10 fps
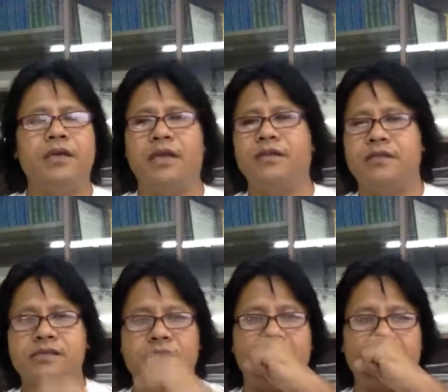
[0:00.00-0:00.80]
And
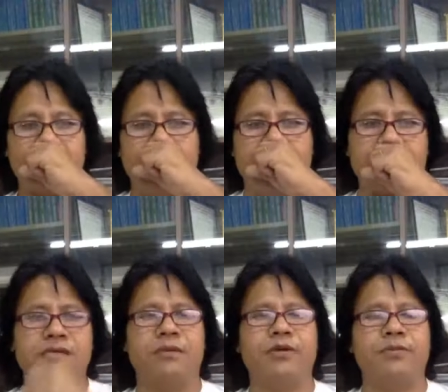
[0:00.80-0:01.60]
these are the
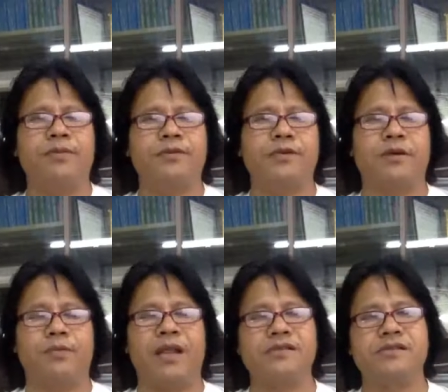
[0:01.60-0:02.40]
some of the
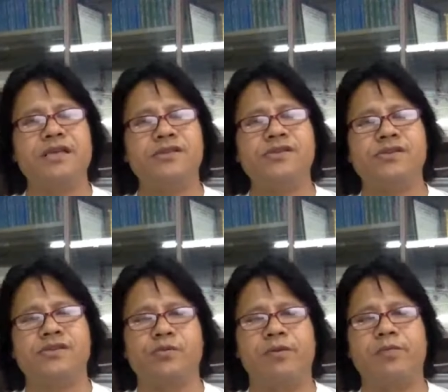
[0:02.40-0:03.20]
plasticizers and
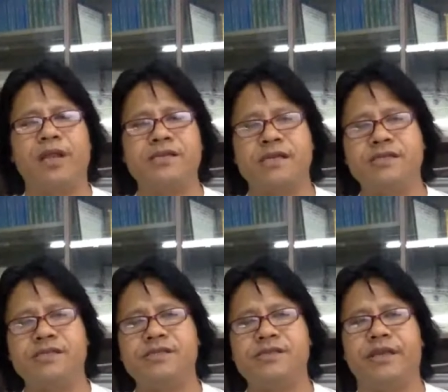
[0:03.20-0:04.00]

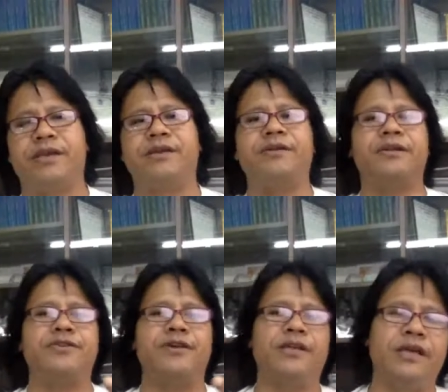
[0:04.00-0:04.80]
superplasticizers, air
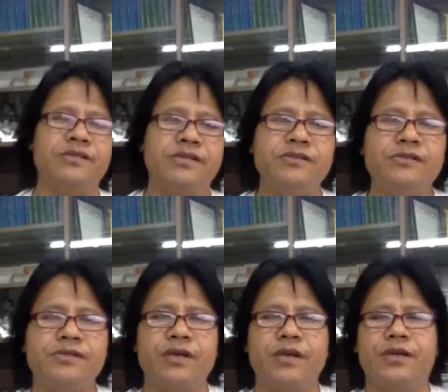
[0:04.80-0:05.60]
entraining agents.